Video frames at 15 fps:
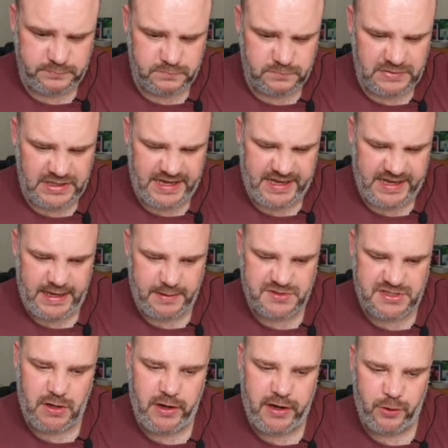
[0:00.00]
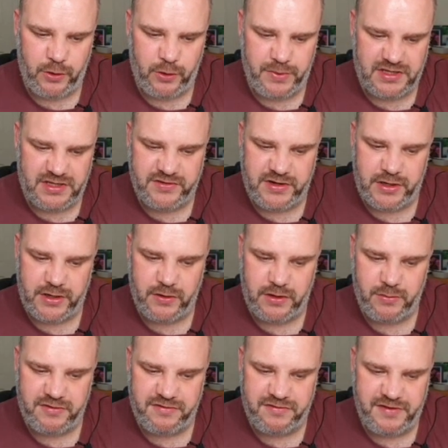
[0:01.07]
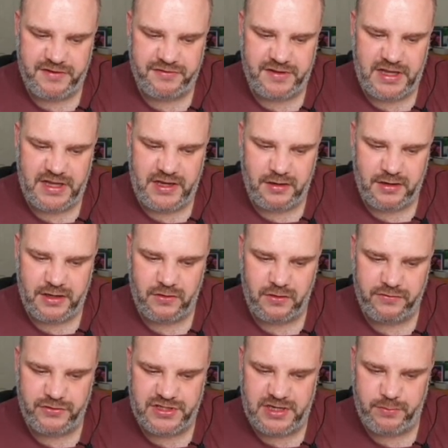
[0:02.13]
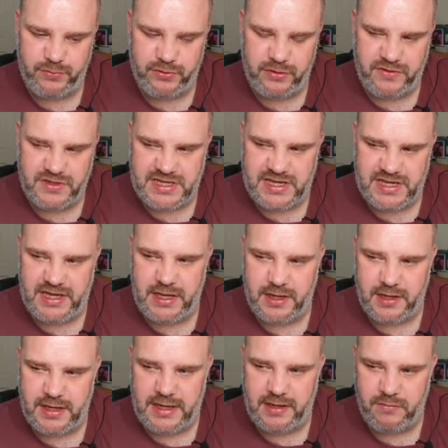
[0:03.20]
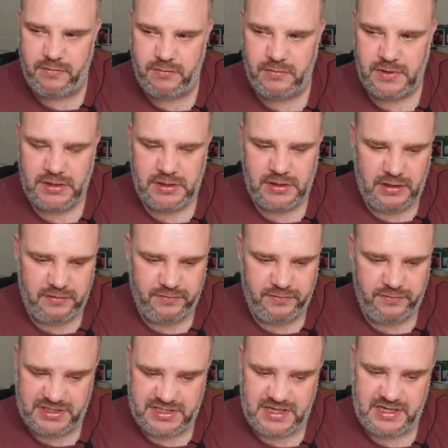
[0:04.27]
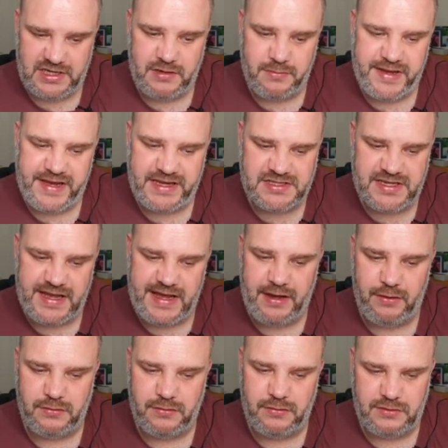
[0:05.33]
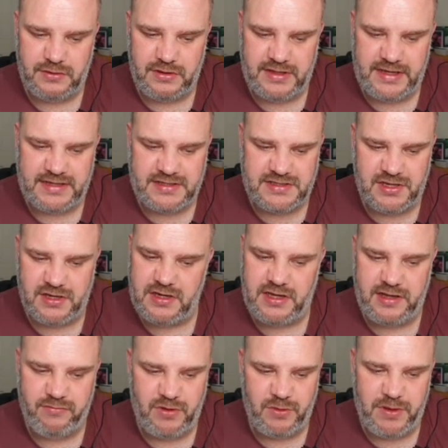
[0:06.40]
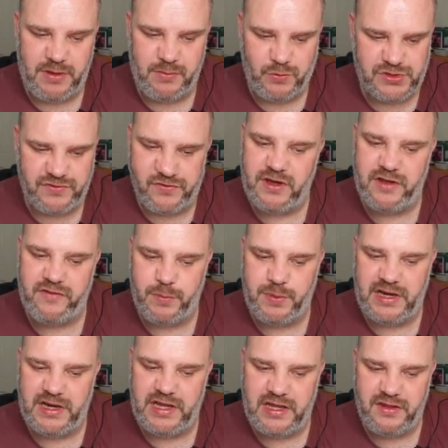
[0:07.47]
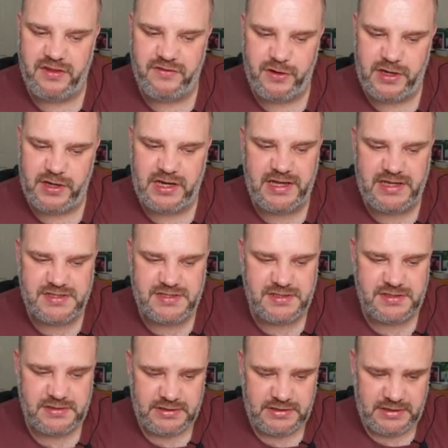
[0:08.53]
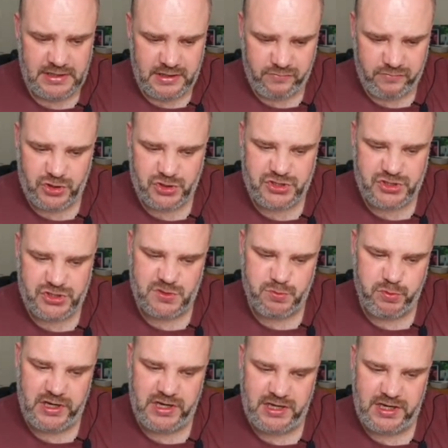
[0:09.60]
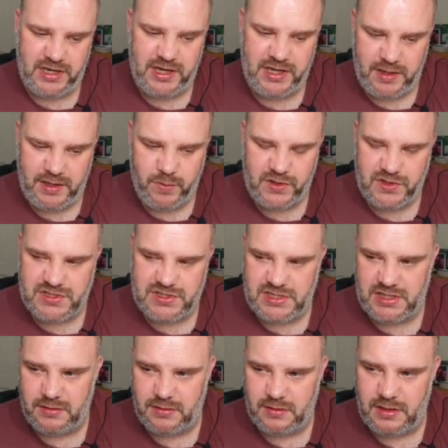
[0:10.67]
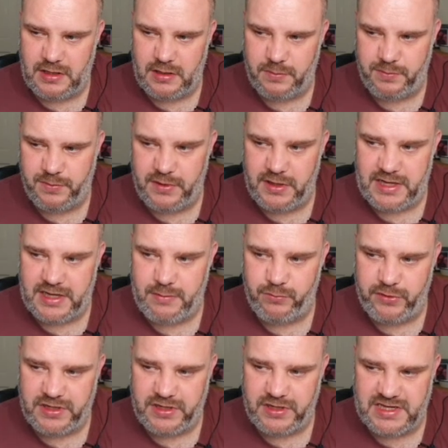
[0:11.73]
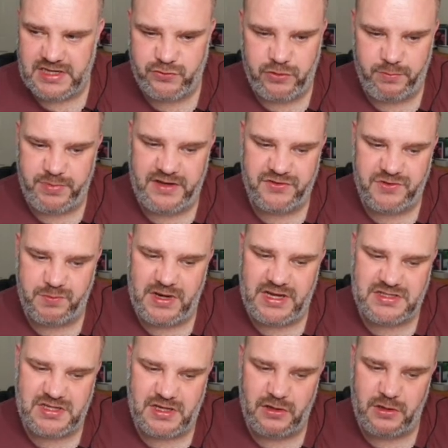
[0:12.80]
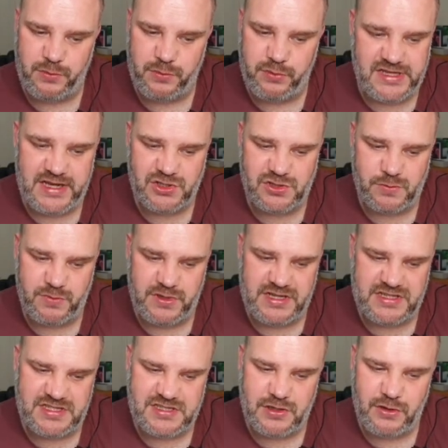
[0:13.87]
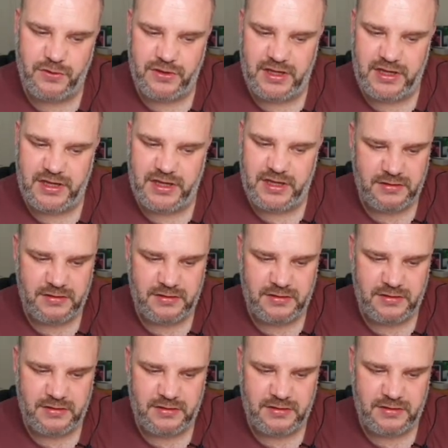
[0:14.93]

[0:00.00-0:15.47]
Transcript: He keeps dying on me because I've only got him at 50. I could obviously improve his gear, get him fully ascended and maxed out. That would certainly give him a bit more survivability at the very least. Roskard's brilliant in here because he again brings extra buffs plus a lot of protection, plus he's got the